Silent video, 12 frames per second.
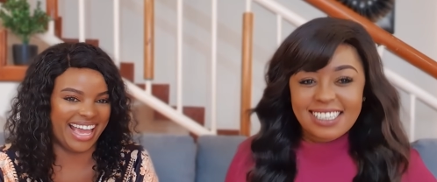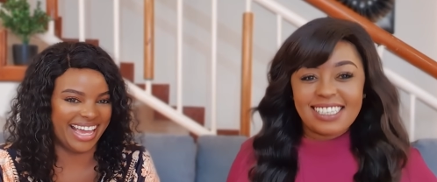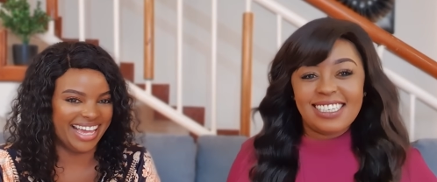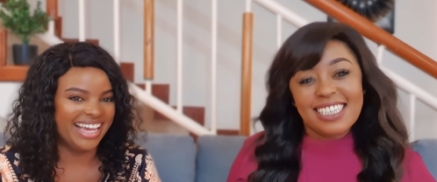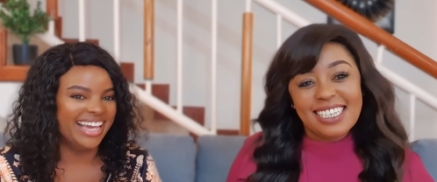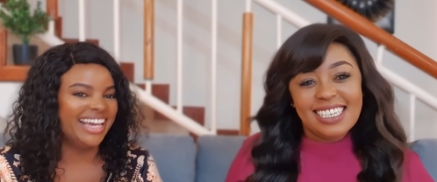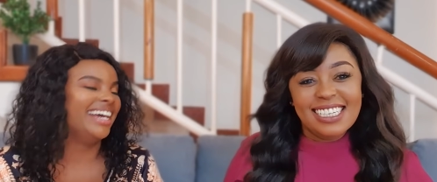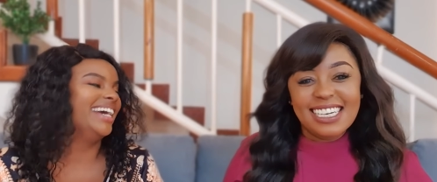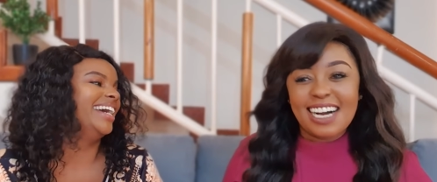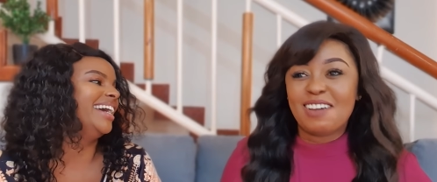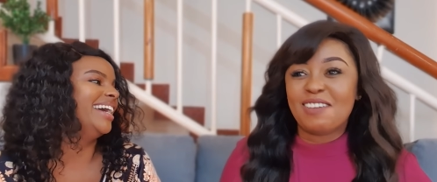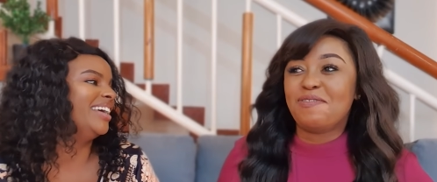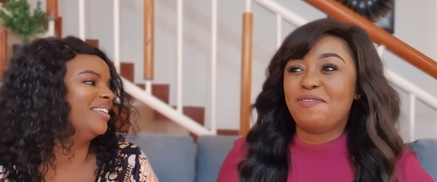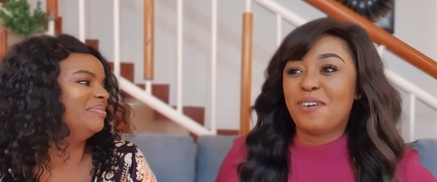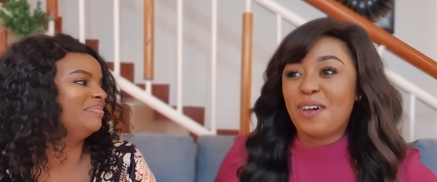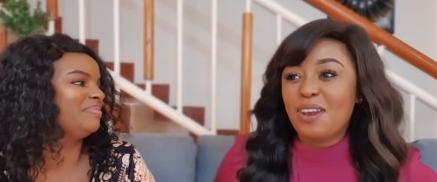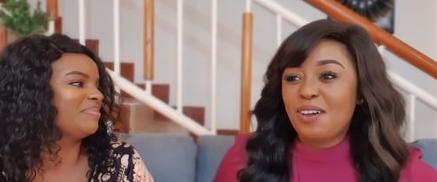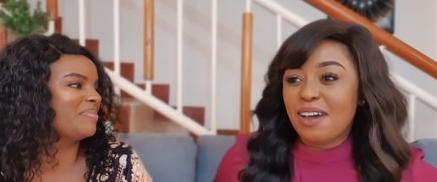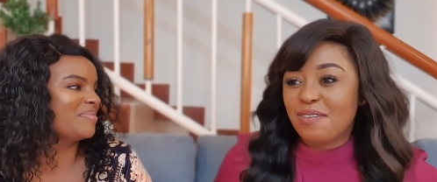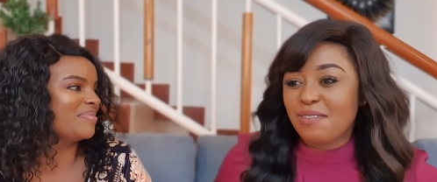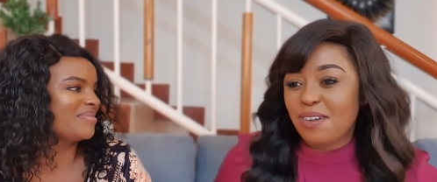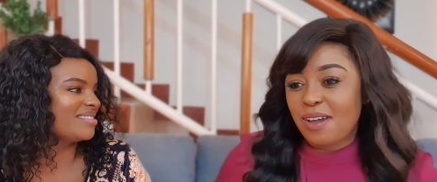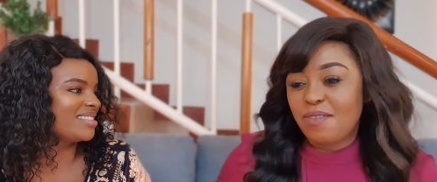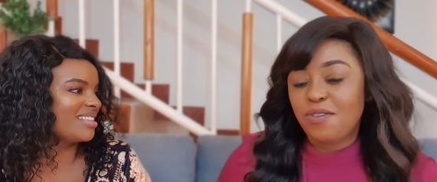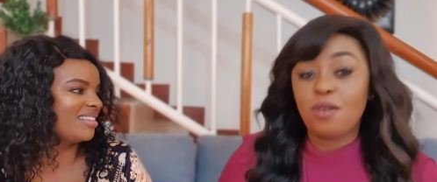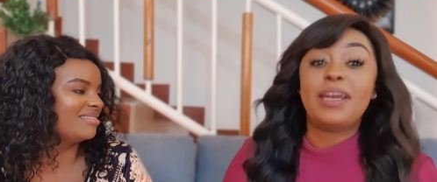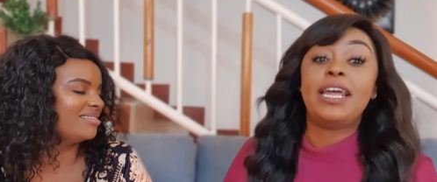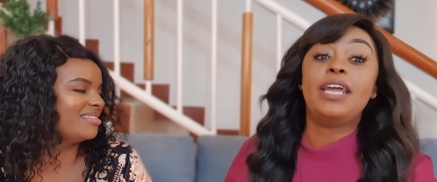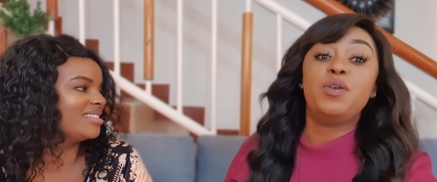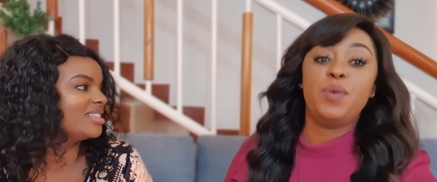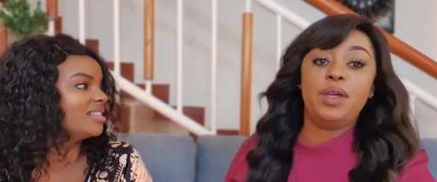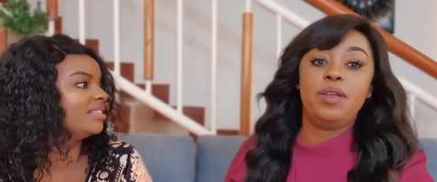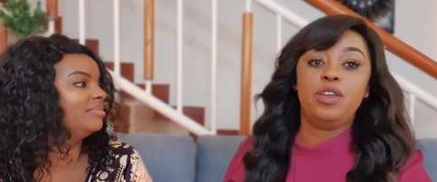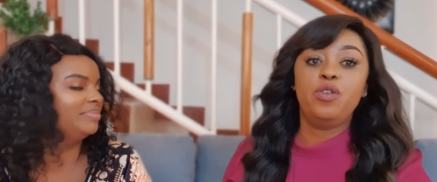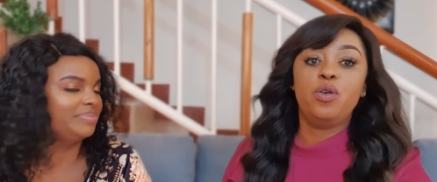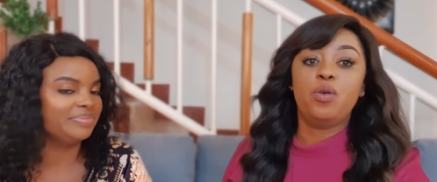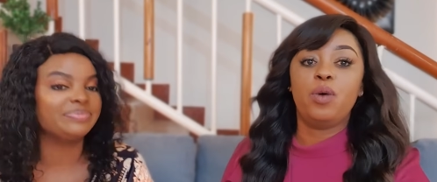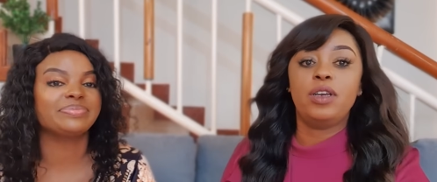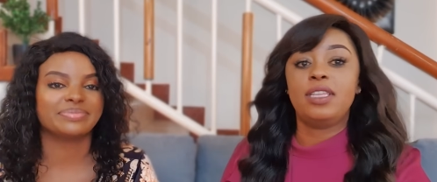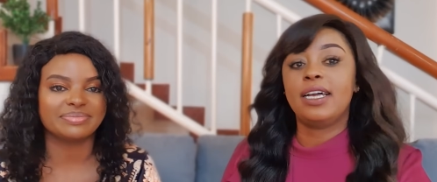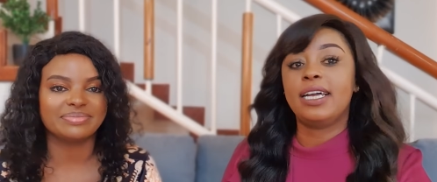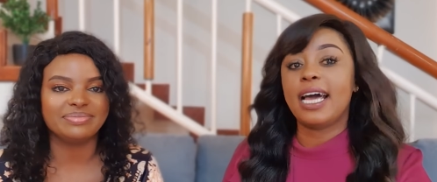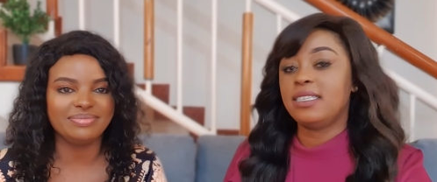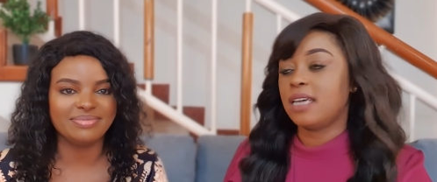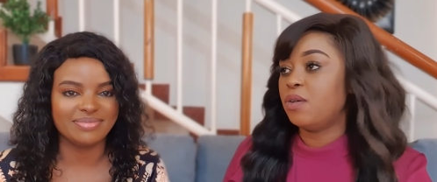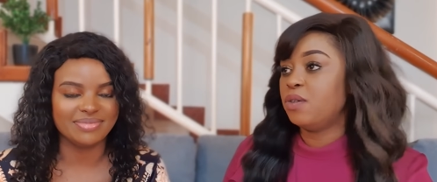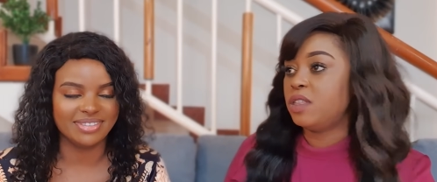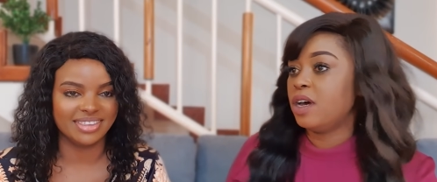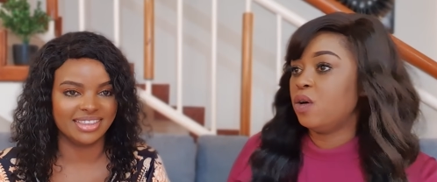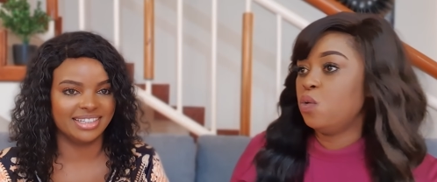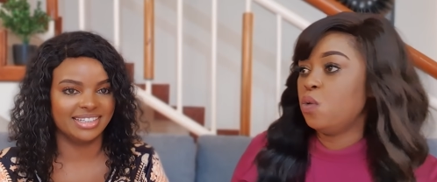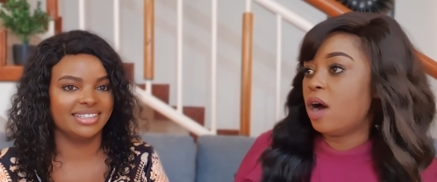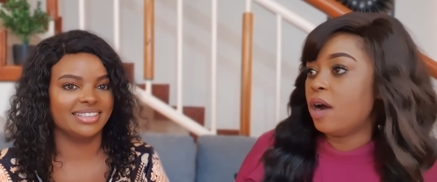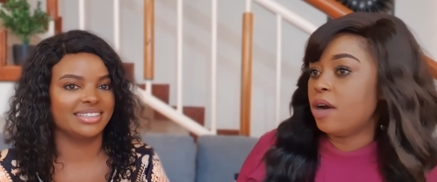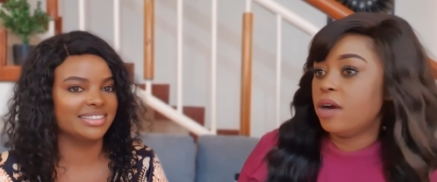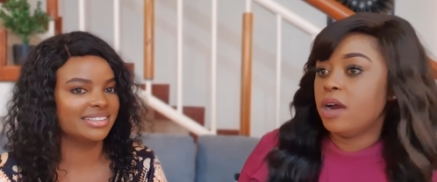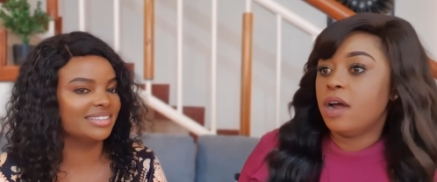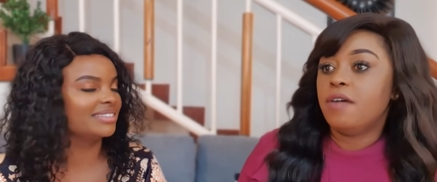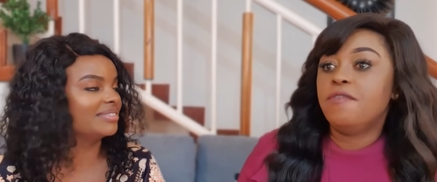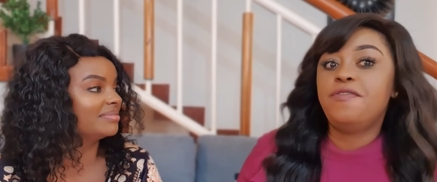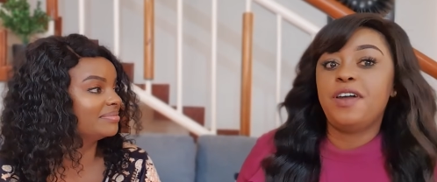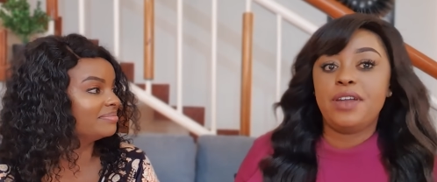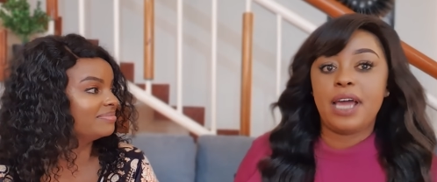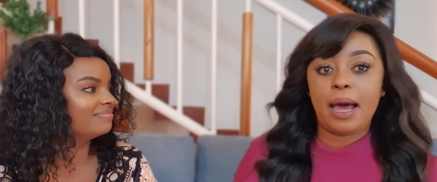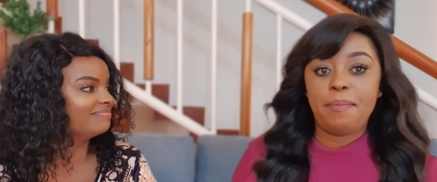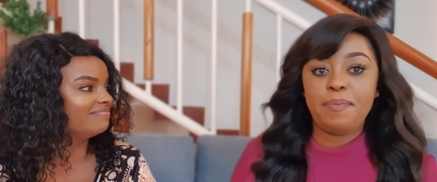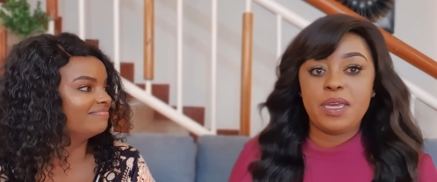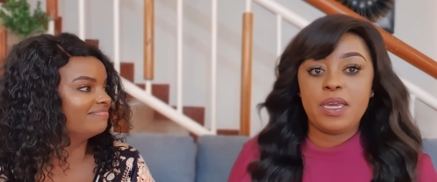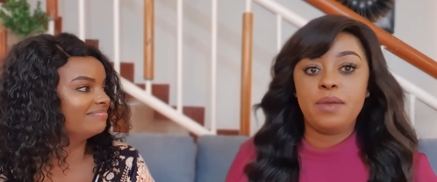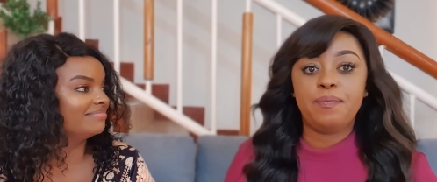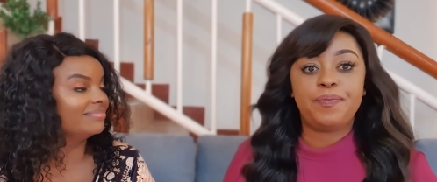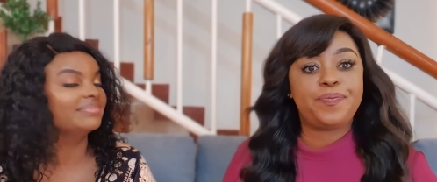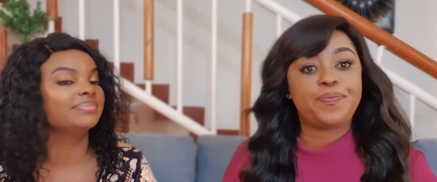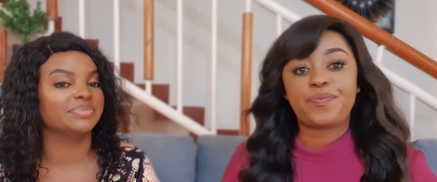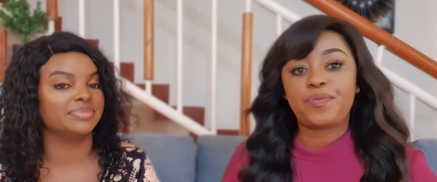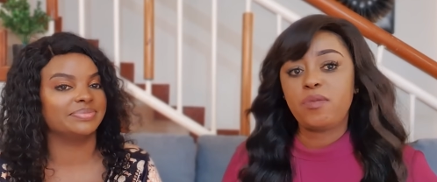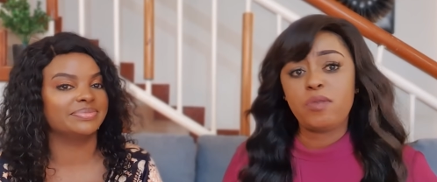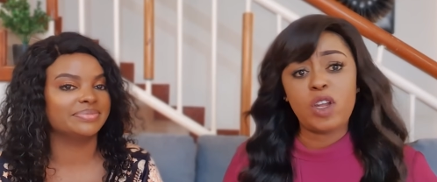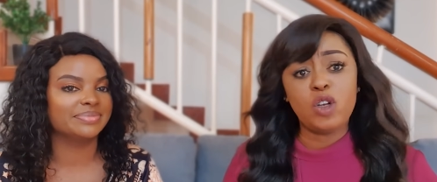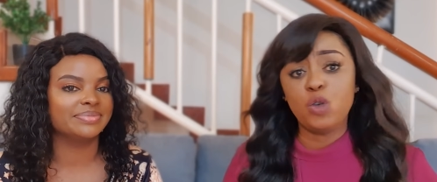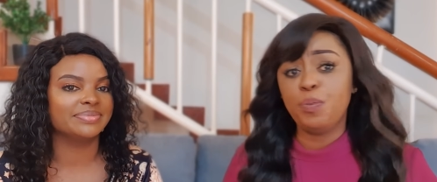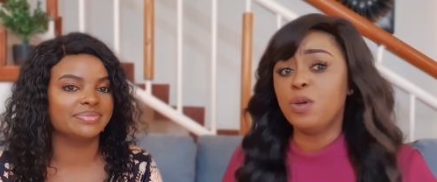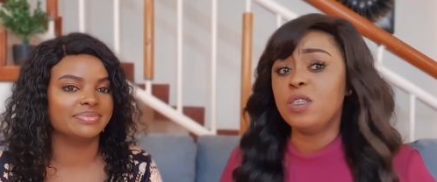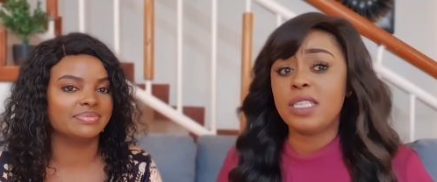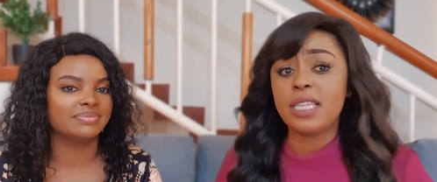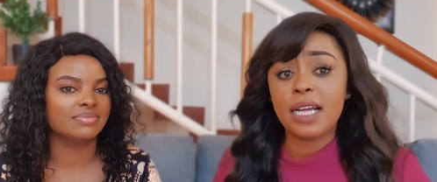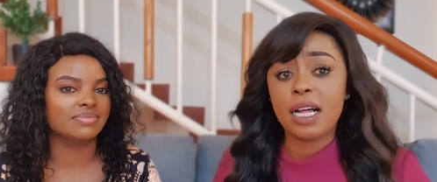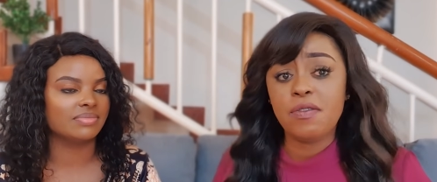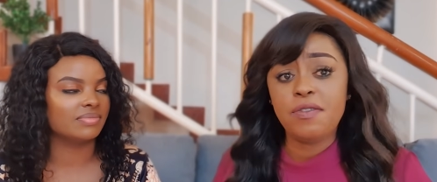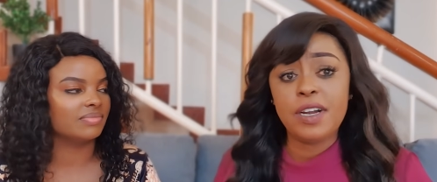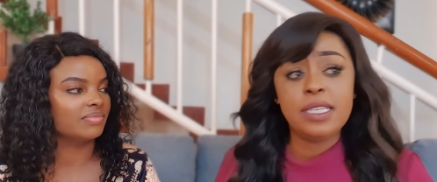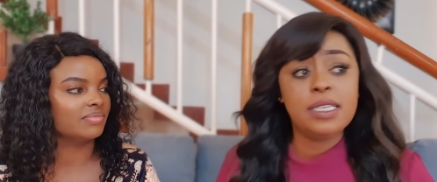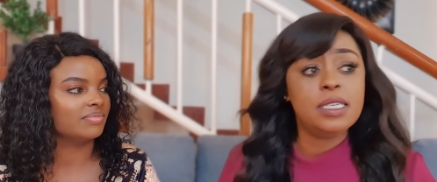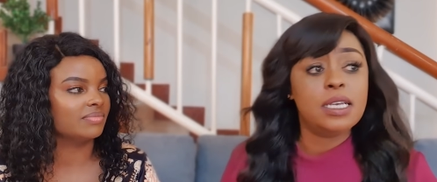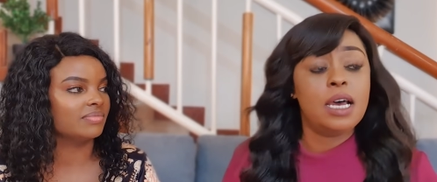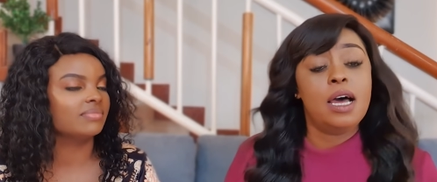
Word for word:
Speaker 1: Oh, and follow and follow and follow. But anyway, you know what? There are guys out there who are very happy to post their girlfriends.